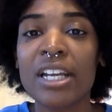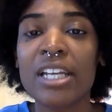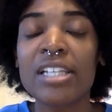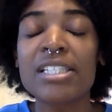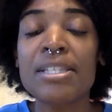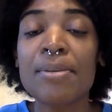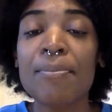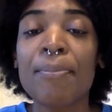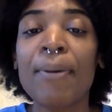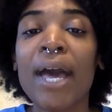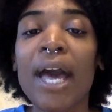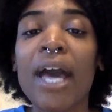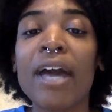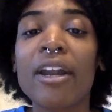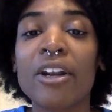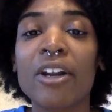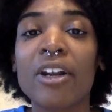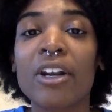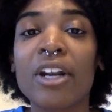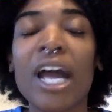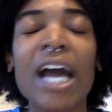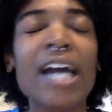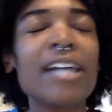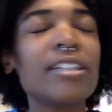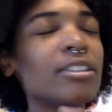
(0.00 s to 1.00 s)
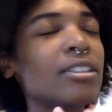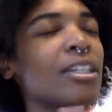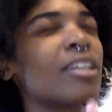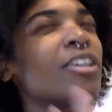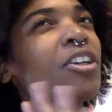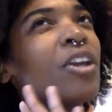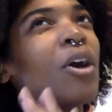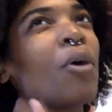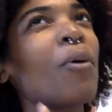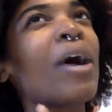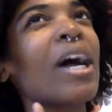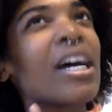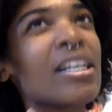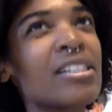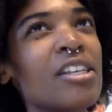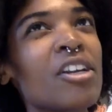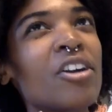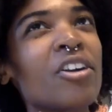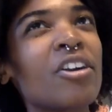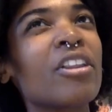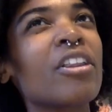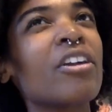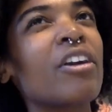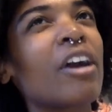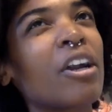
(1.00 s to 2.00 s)
It's a pattern. I said
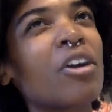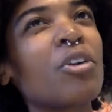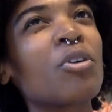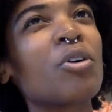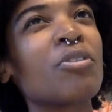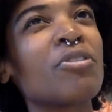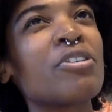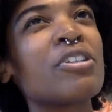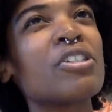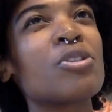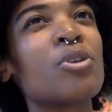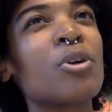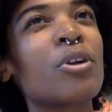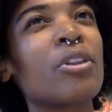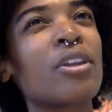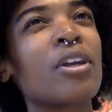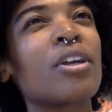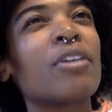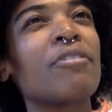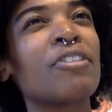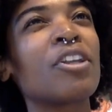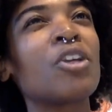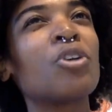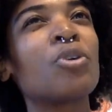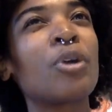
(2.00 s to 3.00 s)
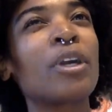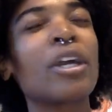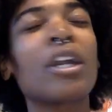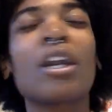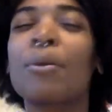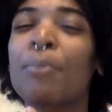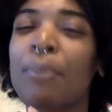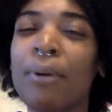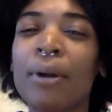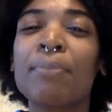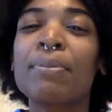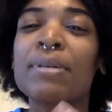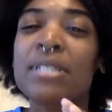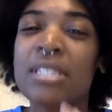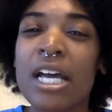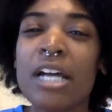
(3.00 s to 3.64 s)
earlier, I don't know if they're doing it on purpose.